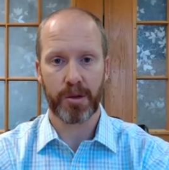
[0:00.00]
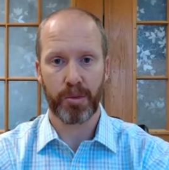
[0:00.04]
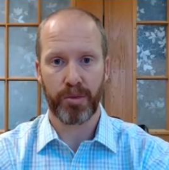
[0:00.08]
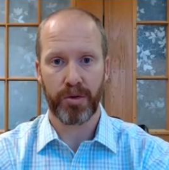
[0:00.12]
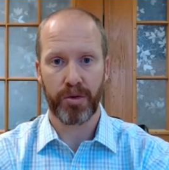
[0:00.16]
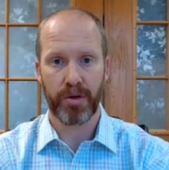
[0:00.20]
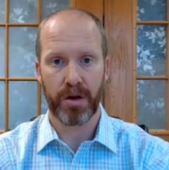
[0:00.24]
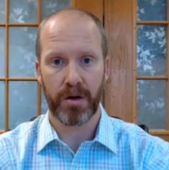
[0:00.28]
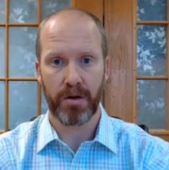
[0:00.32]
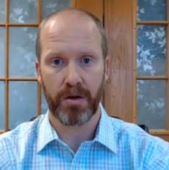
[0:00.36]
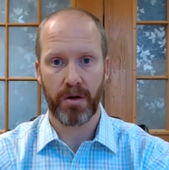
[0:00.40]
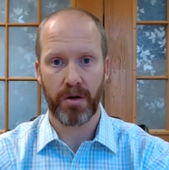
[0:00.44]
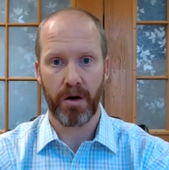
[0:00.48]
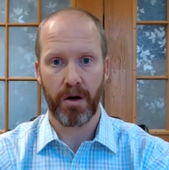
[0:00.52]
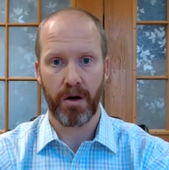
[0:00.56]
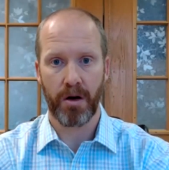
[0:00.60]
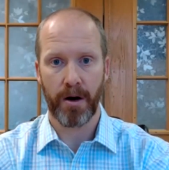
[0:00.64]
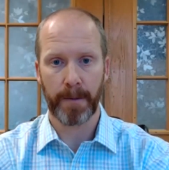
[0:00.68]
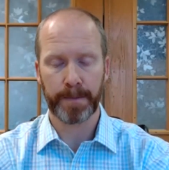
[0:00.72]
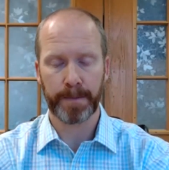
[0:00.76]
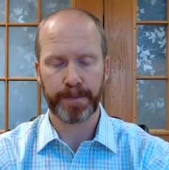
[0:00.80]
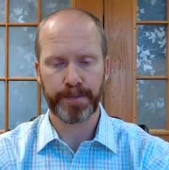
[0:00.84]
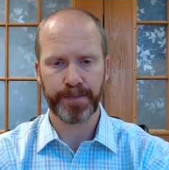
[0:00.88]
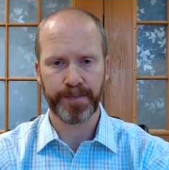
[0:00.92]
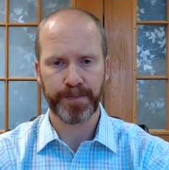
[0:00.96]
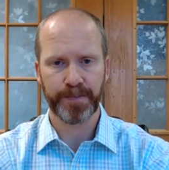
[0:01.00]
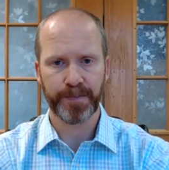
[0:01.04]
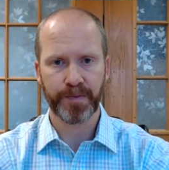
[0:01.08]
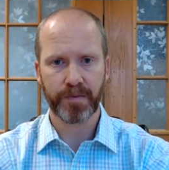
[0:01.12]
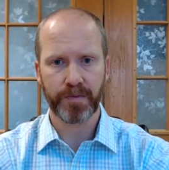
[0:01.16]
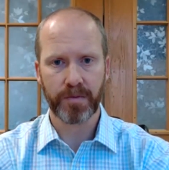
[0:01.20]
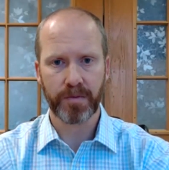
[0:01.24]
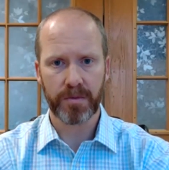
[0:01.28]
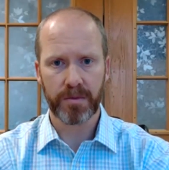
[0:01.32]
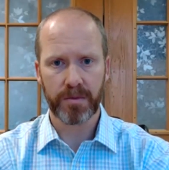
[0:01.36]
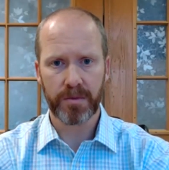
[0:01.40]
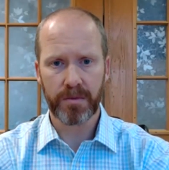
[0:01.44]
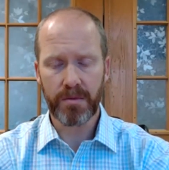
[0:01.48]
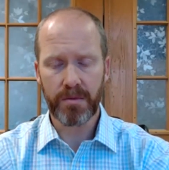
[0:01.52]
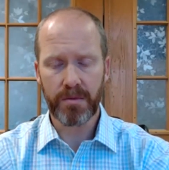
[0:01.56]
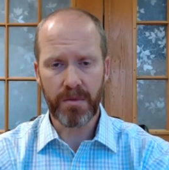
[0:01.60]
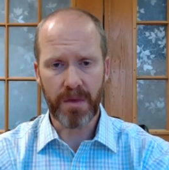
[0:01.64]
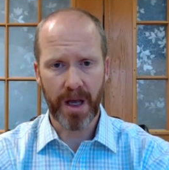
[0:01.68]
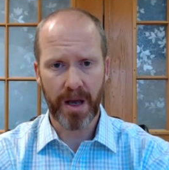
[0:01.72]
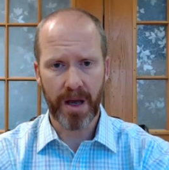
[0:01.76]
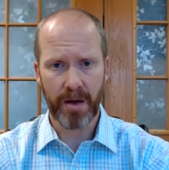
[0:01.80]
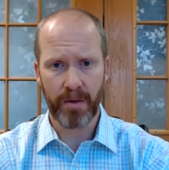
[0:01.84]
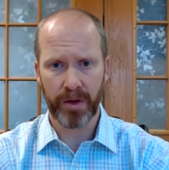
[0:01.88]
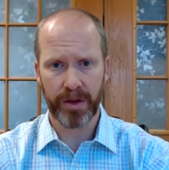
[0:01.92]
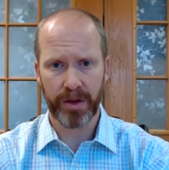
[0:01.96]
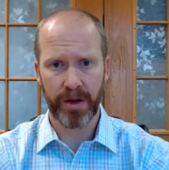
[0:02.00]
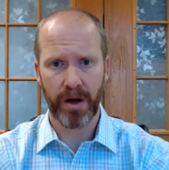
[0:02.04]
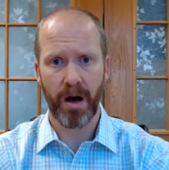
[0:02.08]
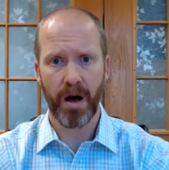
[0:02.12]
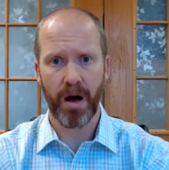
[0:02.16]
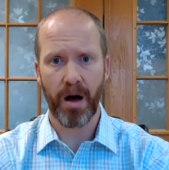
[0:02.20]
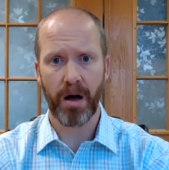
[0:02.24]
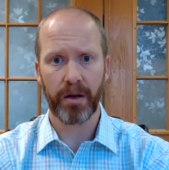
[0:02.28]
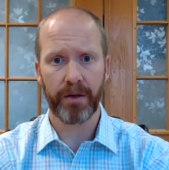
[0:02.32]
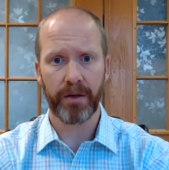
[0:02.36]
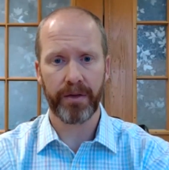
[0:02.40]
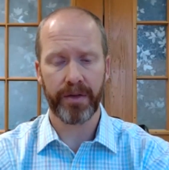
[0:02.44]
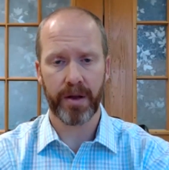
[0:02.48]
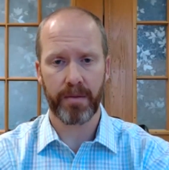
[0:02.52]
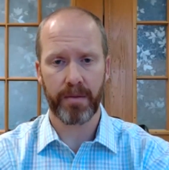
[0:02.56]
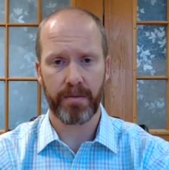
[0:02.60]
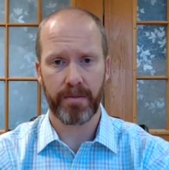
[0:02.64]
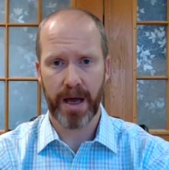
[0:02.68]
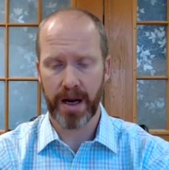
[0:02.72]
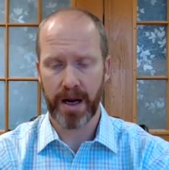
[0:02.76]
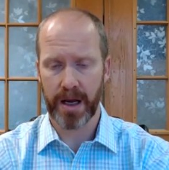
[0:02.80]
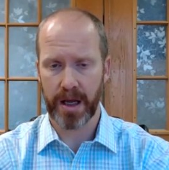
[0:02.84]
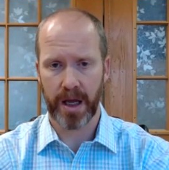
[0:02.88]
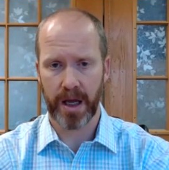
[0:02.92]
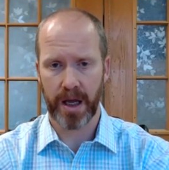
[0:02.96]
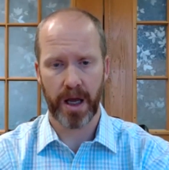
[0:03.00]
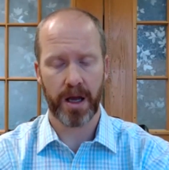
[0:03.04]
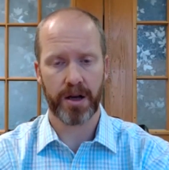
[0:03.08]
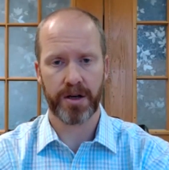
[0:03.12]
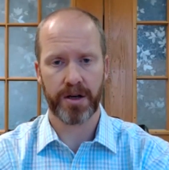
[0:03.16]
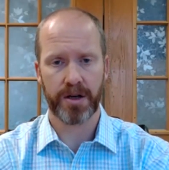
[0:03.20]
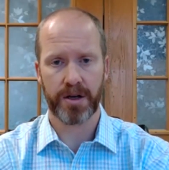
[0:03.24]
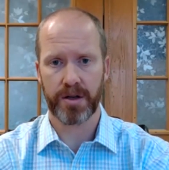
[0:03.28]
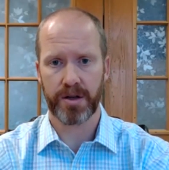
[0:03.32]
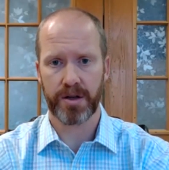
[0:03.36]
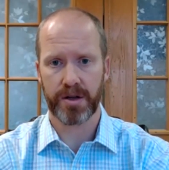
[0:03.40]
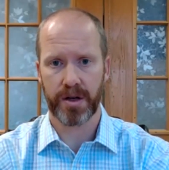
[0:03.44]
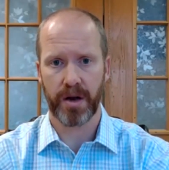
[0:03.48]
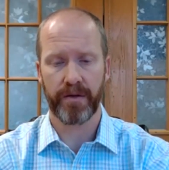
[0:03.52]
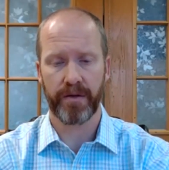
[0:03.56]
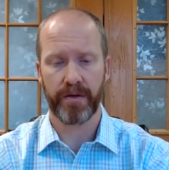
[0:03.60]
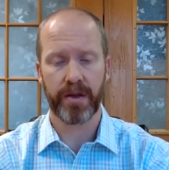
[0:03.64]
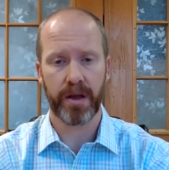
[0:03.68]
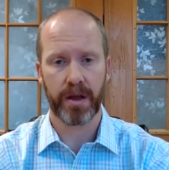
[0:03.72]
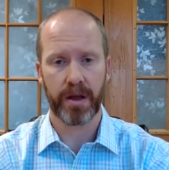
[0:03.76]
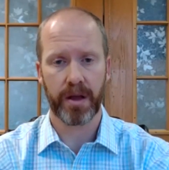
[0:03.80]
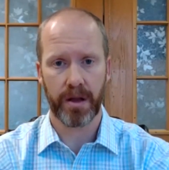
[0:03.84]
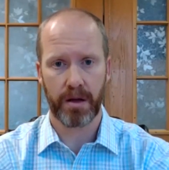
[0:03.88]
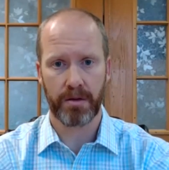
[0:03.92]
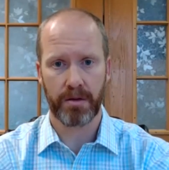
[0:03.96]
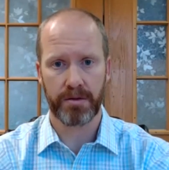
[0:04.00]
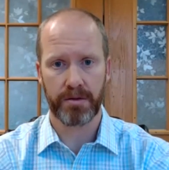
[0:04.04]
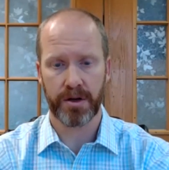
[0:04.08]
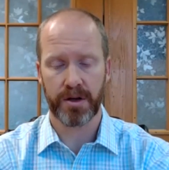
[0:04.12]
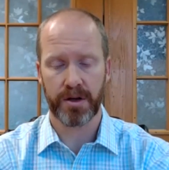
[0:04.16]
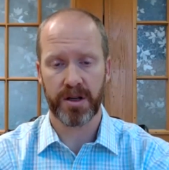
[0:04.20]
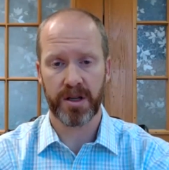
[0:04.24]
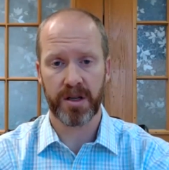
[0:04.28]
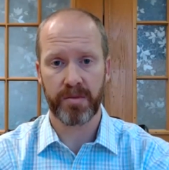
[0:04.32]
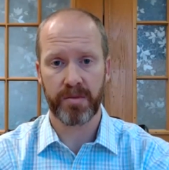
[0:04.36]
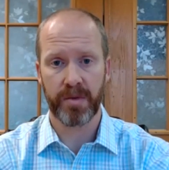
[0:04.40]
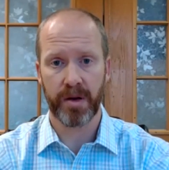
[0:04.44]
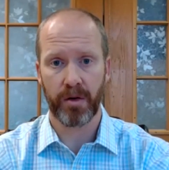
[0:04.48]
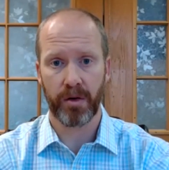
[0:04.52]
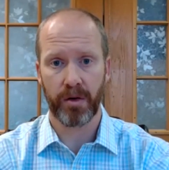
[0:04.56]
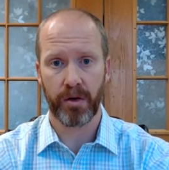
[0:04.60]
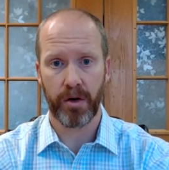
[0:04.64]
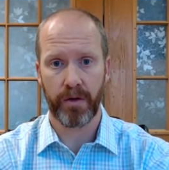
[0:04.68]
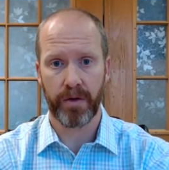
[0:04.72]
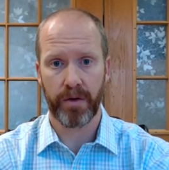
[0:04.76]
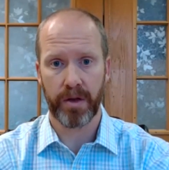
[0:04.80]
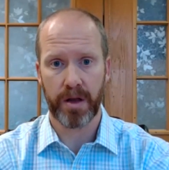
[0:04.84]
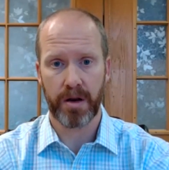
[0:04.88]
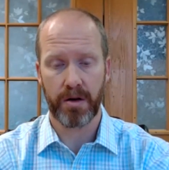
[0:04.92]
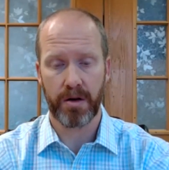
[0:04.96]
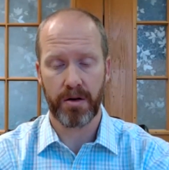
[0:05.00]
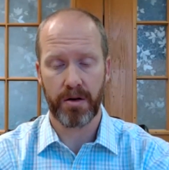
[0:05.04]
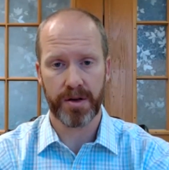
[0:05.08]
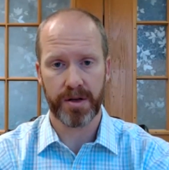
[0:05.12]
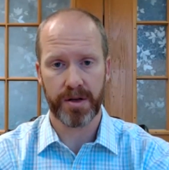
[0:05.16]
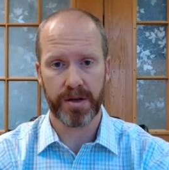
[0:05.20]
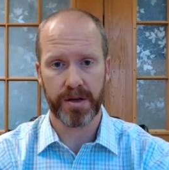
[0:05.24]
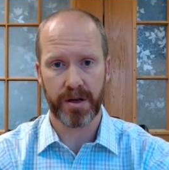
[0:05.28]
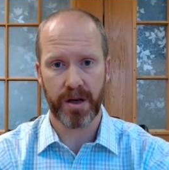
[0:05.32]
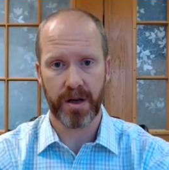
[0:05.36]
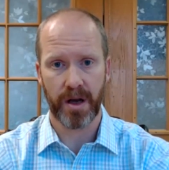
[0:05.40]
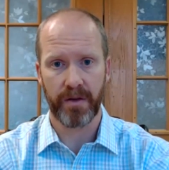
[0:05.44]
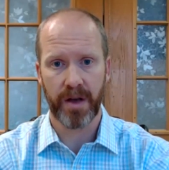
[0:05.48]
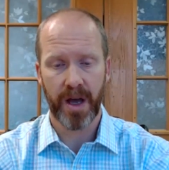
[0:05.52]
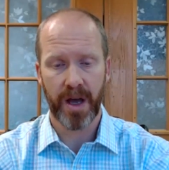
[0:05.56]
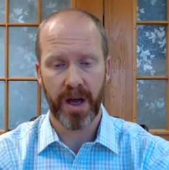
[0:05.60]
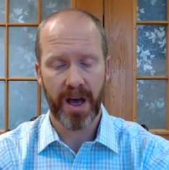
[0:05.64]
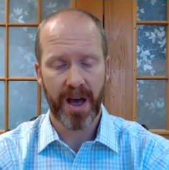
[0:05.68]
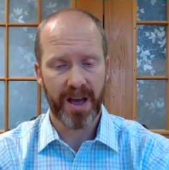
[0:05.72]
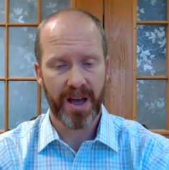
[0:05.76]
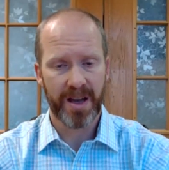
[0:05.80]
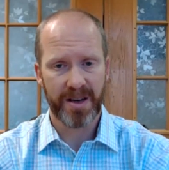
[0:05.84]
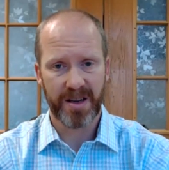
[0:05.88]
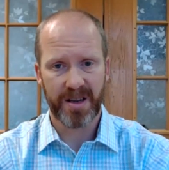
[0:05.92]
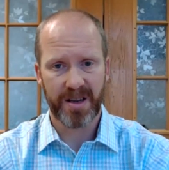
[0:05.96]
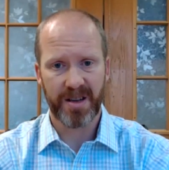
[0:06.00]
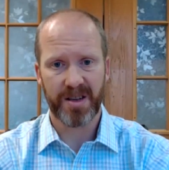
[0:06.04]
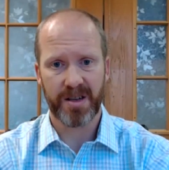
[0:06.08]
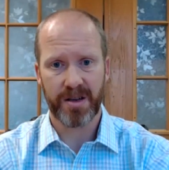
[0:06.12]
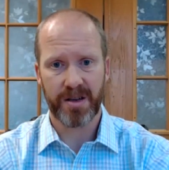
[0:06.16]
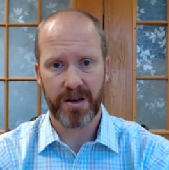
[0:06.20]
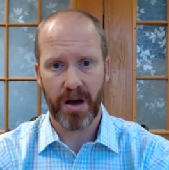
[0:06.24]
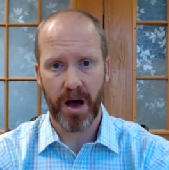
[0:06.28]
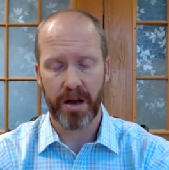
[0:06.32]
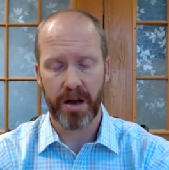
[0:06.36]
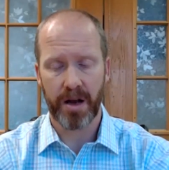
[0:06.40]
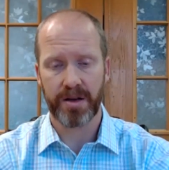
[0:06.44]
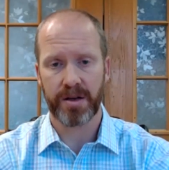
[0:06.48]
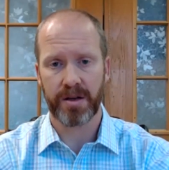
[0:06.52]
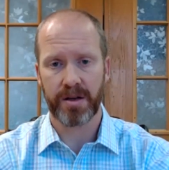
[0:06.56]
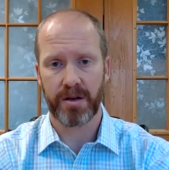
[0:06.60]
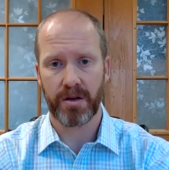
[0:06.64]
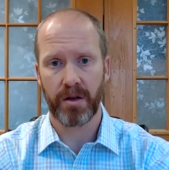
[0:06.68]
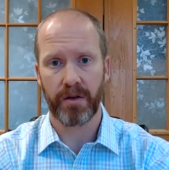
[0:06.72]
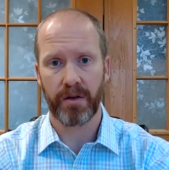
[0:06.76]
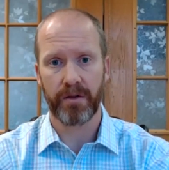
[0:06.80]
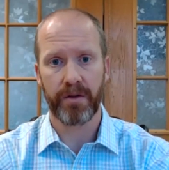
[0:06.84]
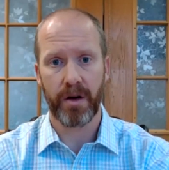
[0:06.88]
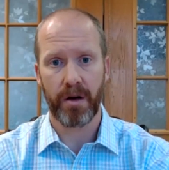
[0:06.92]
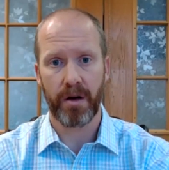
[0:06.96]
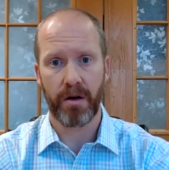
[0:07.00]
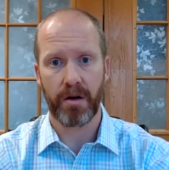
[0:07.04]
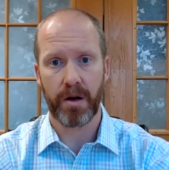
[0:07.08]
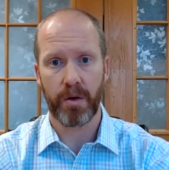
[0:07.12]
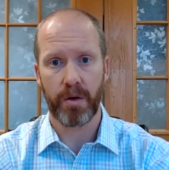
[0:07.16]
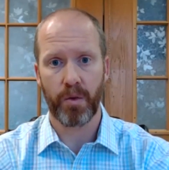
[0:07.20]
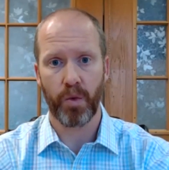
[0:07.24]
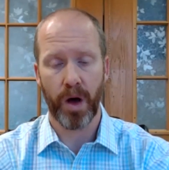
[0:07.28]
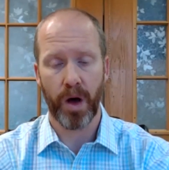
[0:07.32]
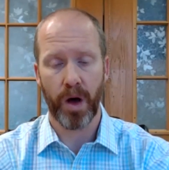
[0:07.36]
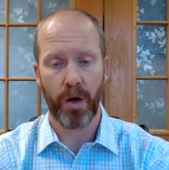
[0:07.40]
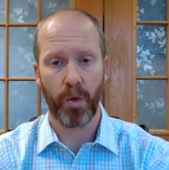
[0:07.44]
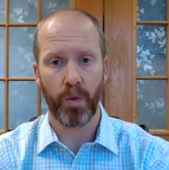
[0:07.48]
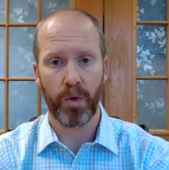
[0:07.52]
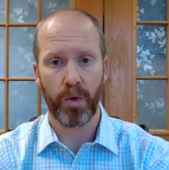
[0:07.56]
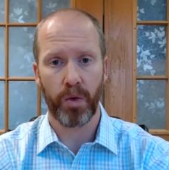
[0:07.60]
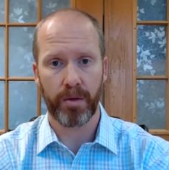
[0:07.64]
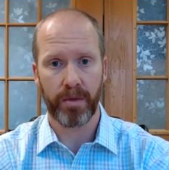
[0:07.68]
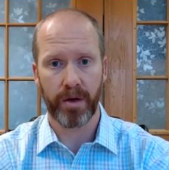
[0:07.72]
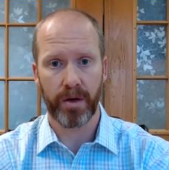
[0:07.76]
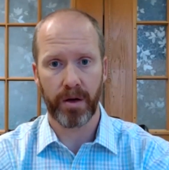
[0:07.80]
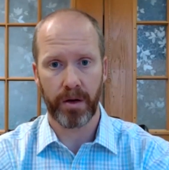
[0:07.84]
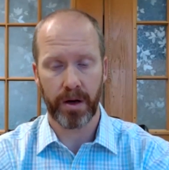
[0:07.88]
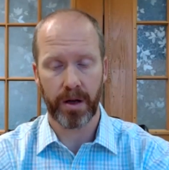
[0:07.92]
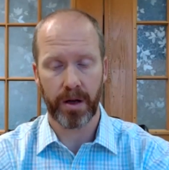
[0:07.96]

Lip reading: put in her heart. And with all of the medications and everything else that she's been on over the years and stuff, she is not still a very well woman.